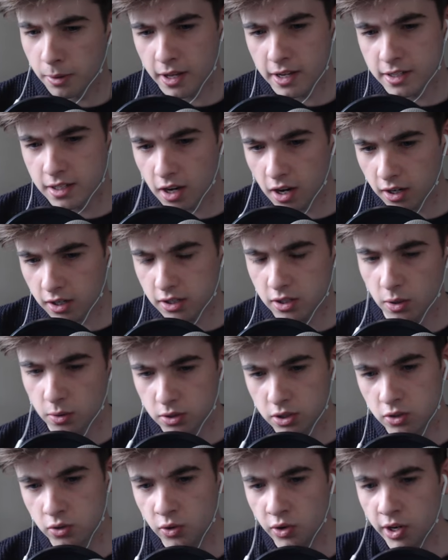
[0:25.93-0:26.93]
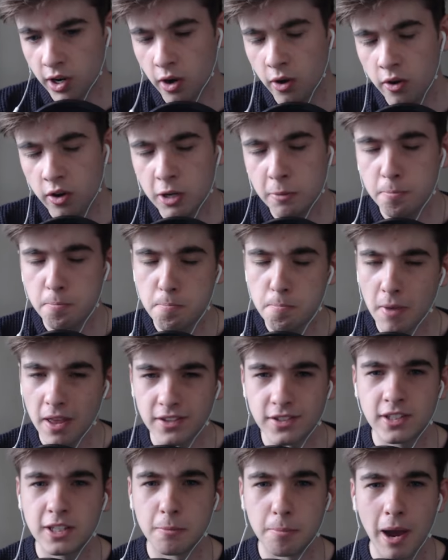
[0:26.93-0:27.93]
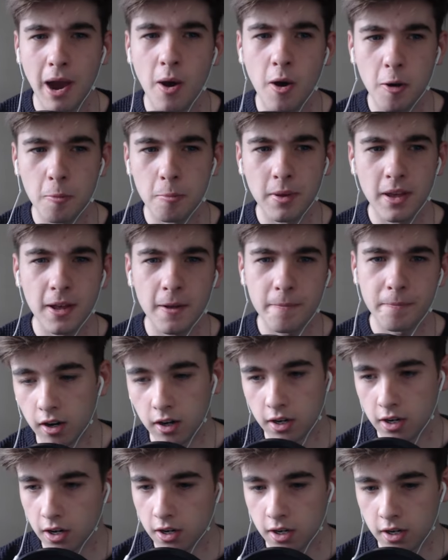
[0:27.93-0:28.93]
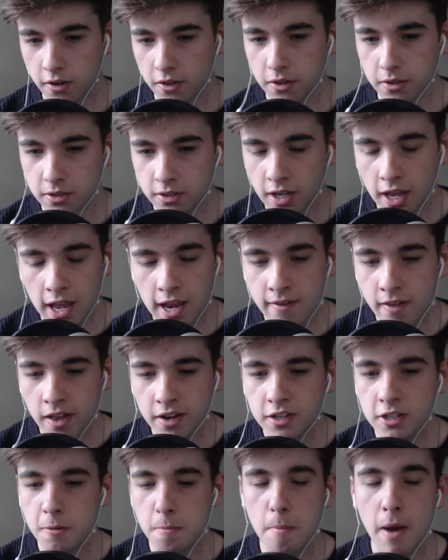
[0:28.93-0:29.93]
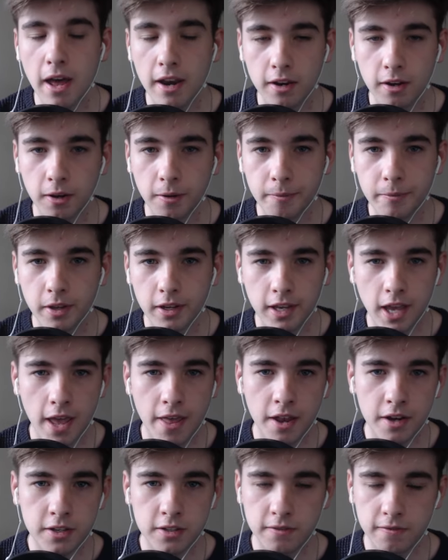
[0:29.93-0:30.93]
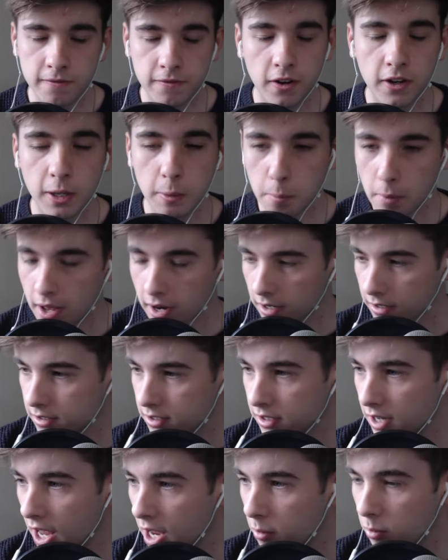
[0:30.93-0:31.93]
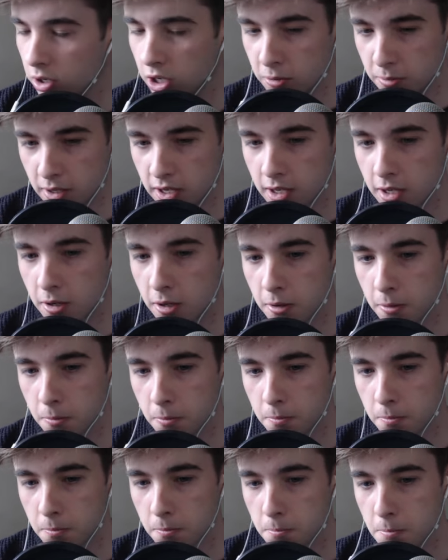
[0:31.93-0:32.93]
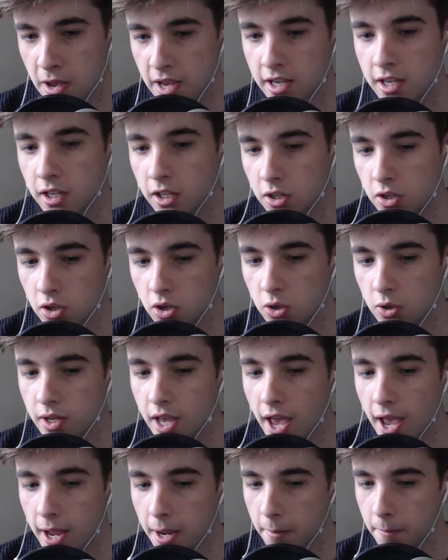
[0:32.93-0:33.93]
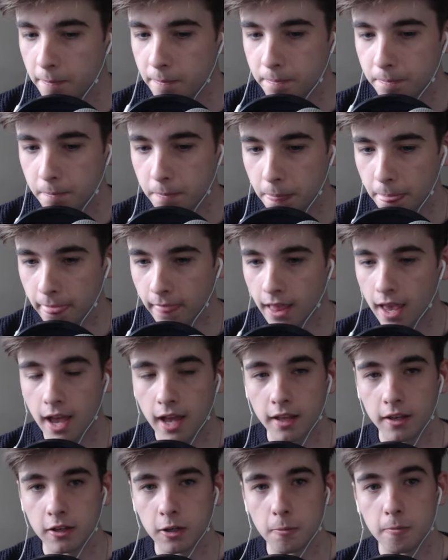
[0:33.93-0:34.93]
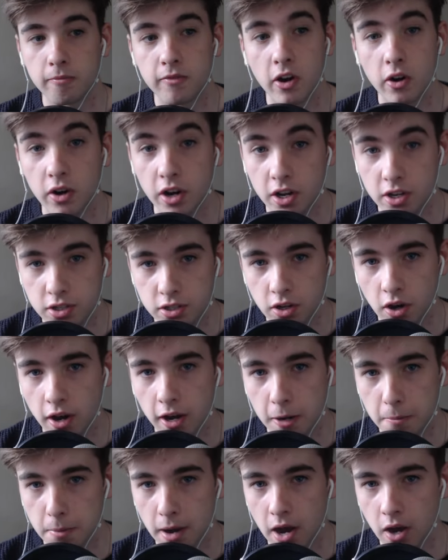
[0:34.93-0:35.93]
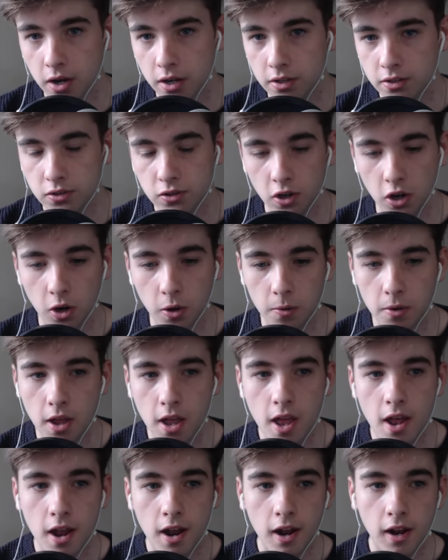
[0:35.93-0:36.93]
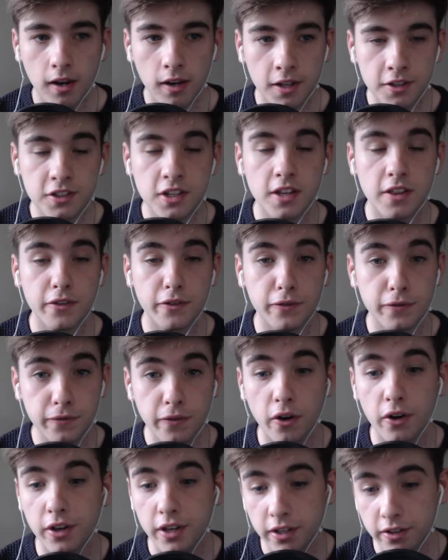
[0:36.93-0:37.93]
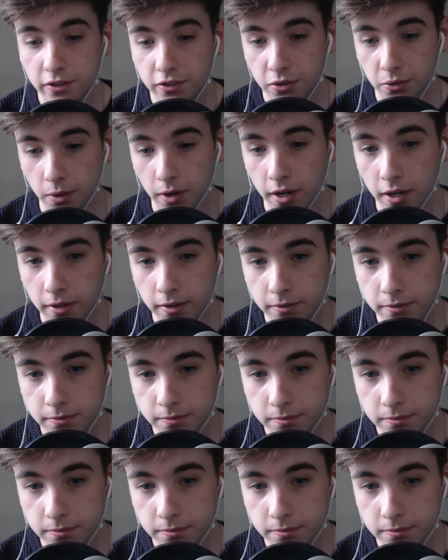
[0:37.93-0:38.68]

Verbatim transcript: playing Dark Souls 3, I already messed about a bit on, on another save. That doesn't matter, okay? That doesn't fucking matter. Today, we're going to be making a new game, and I'm very excited about it. So, let's get the fuck into it.